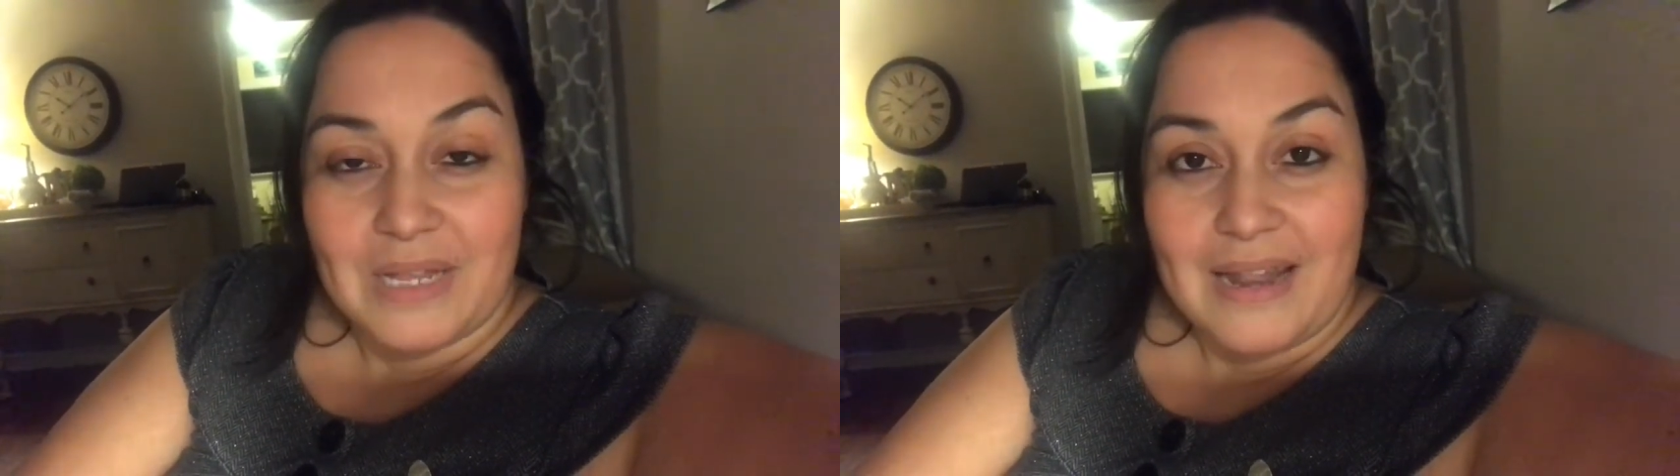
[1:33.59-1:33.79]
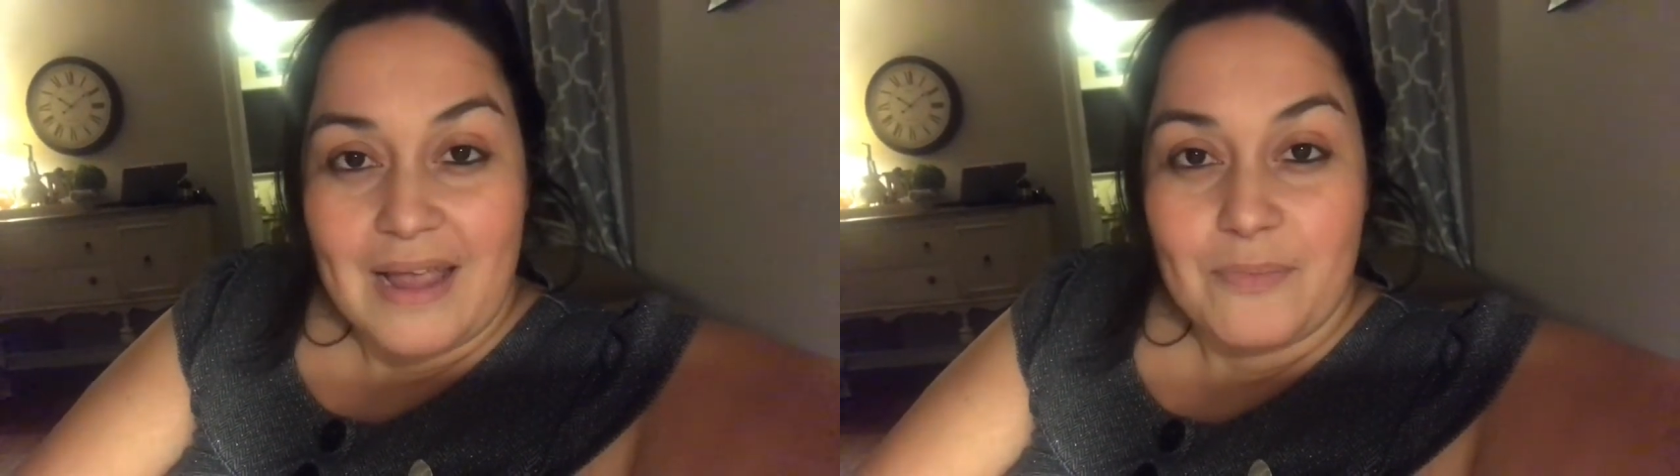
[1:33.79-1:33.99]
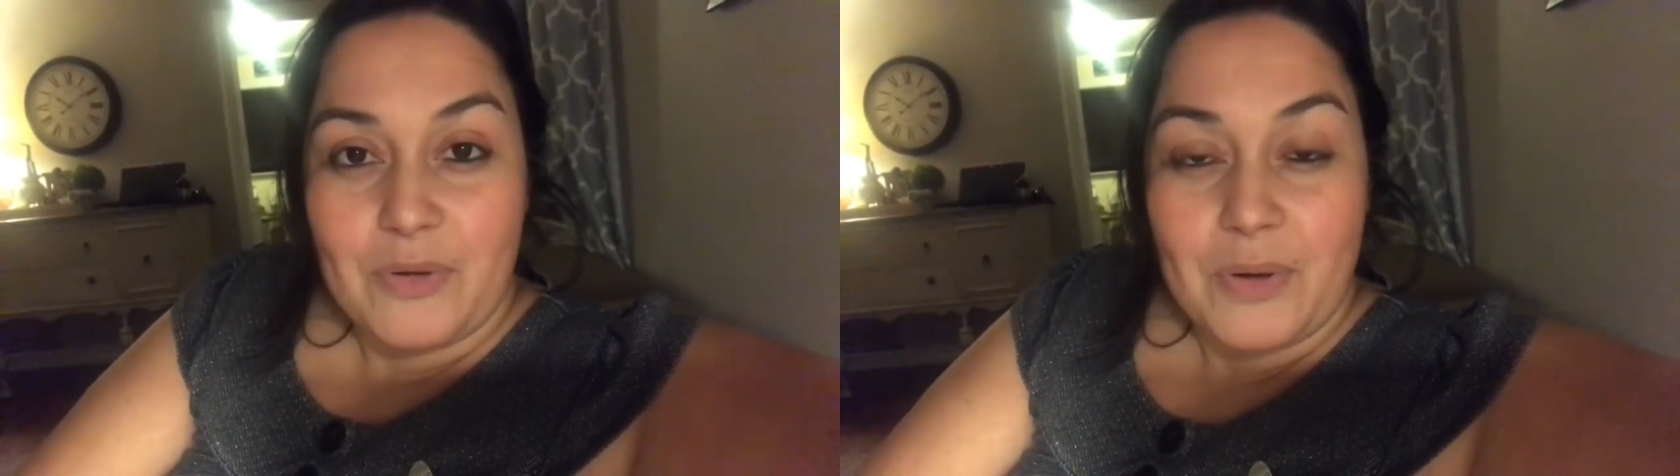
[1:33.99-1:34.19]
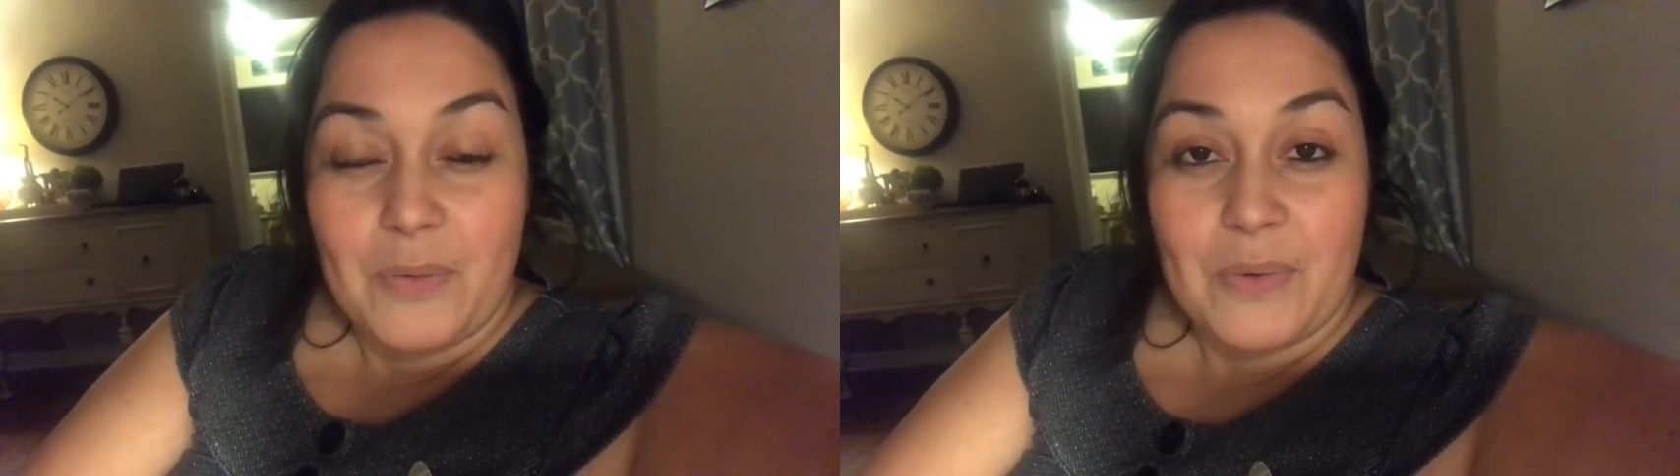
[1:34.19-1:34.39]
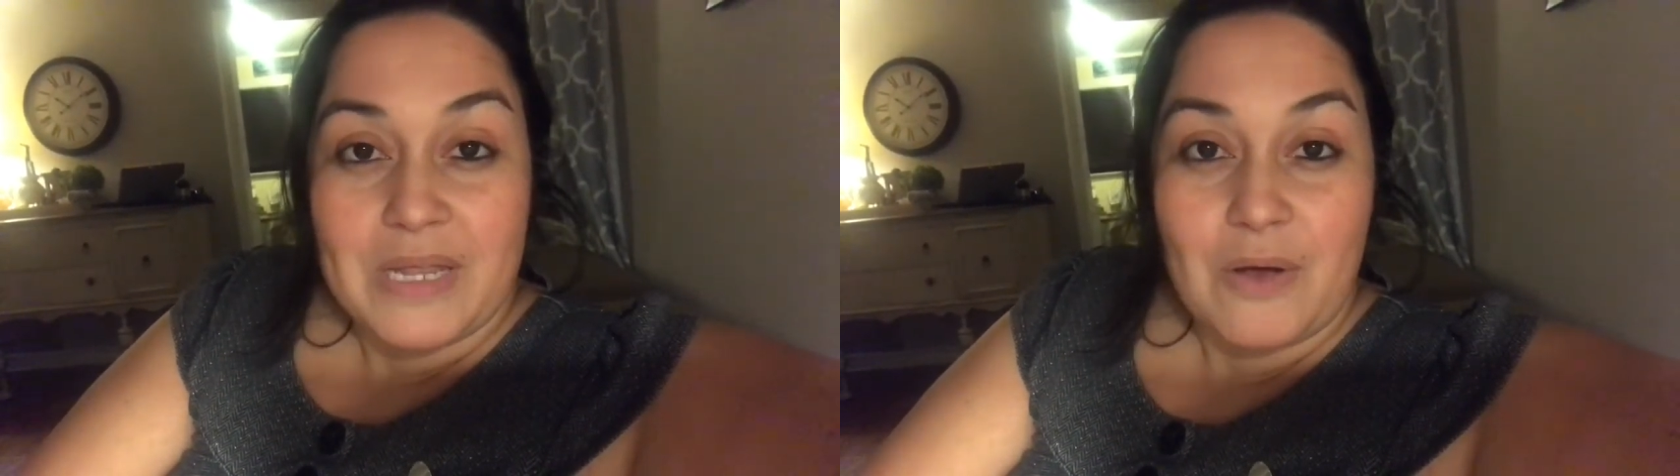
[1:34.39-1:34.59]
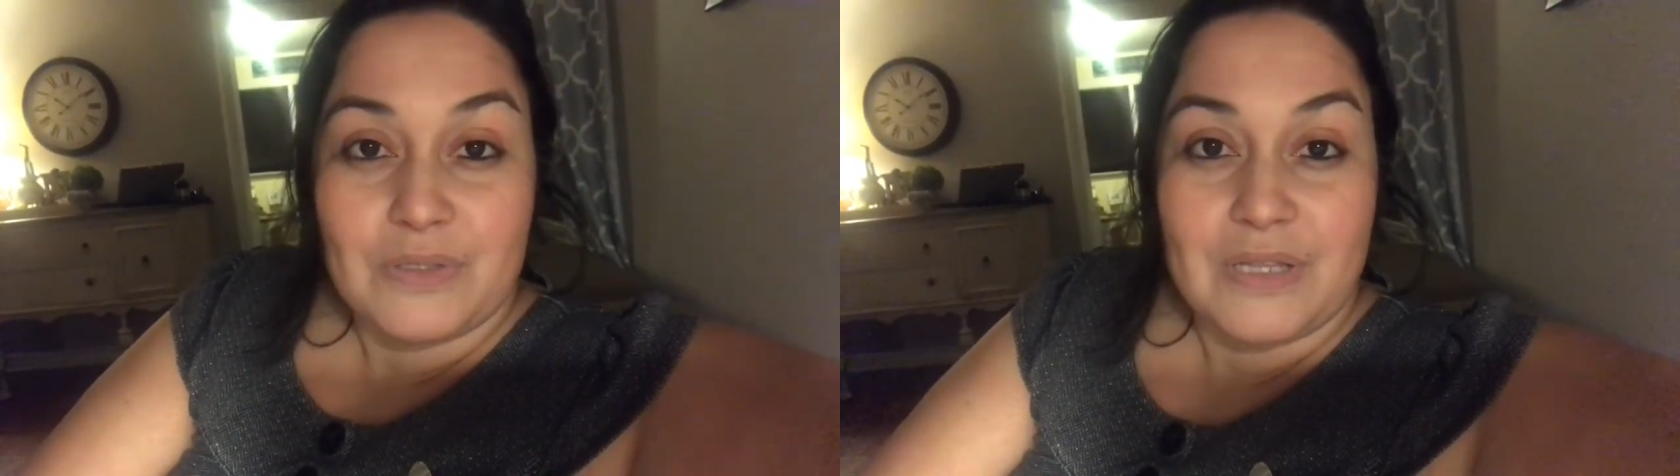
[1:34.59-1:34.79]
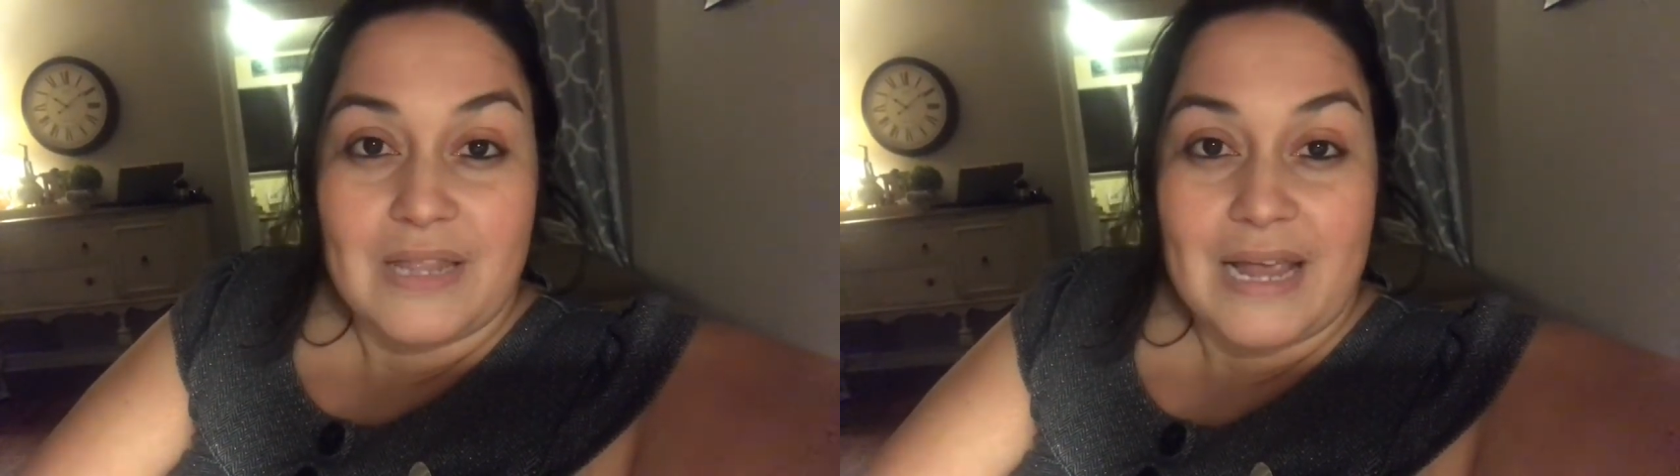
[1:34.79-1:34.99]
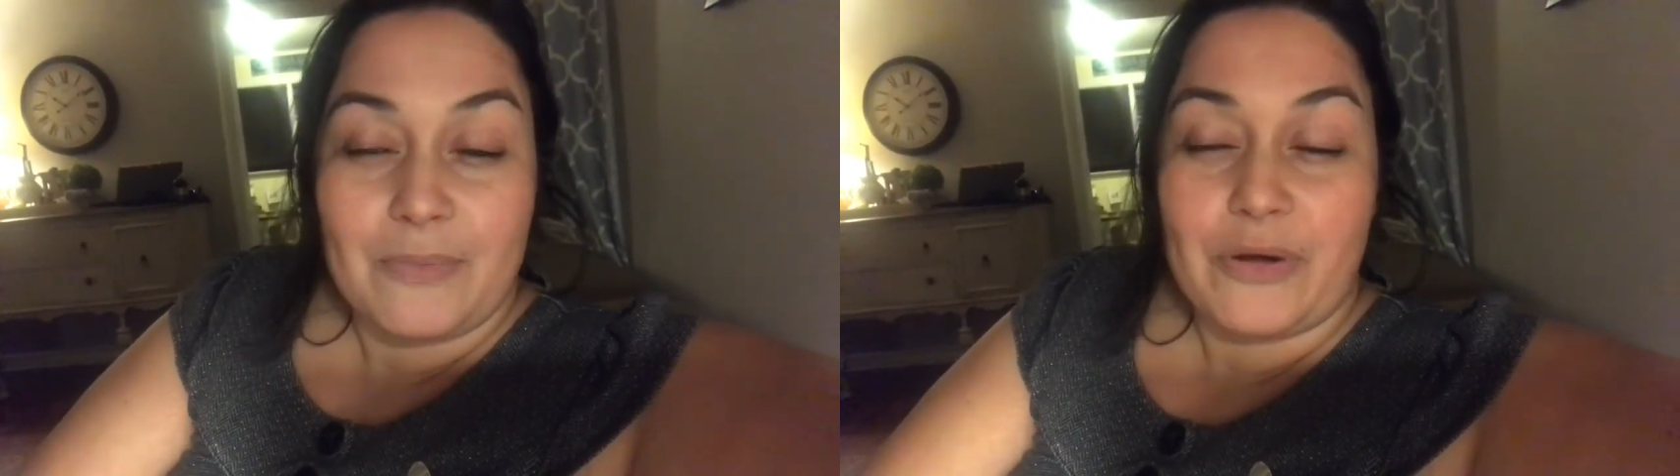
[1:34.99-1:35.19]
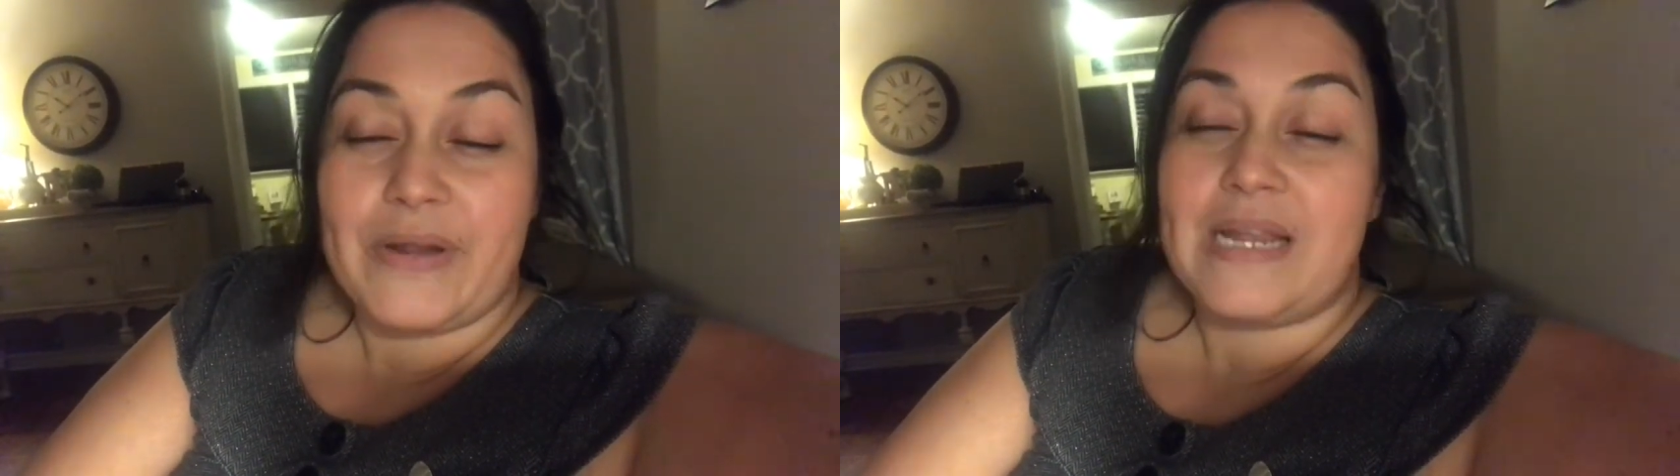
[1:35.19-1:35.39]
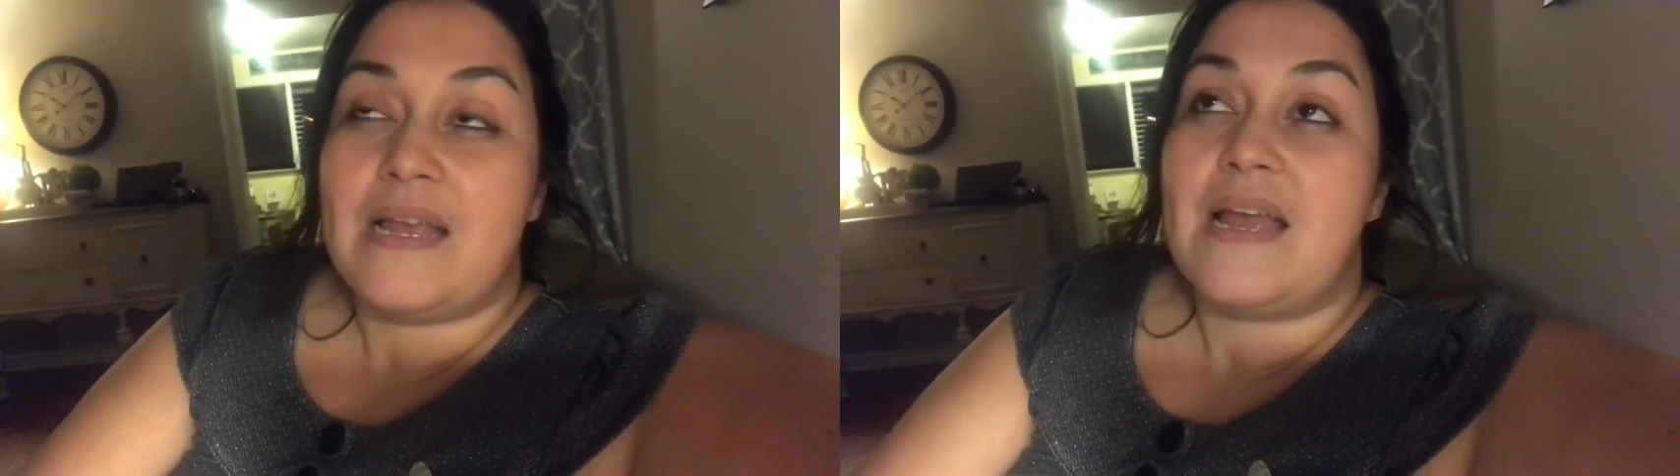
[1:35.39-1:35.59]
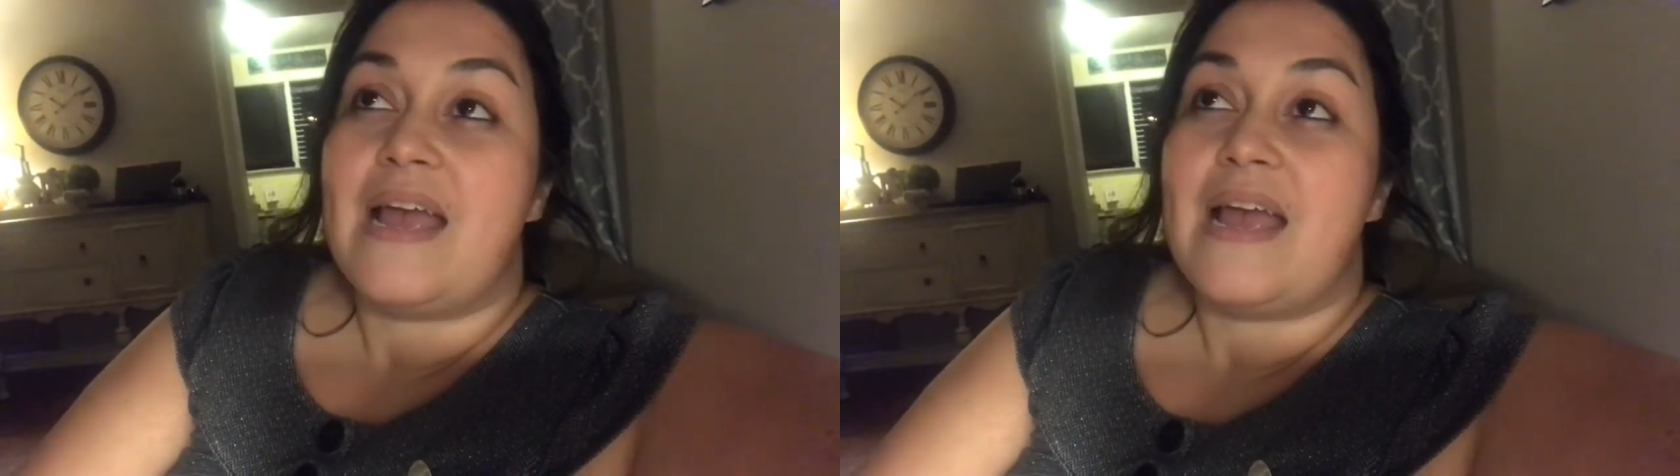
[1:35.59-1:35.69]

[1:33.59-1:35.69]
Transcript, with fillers: library when we go to the library,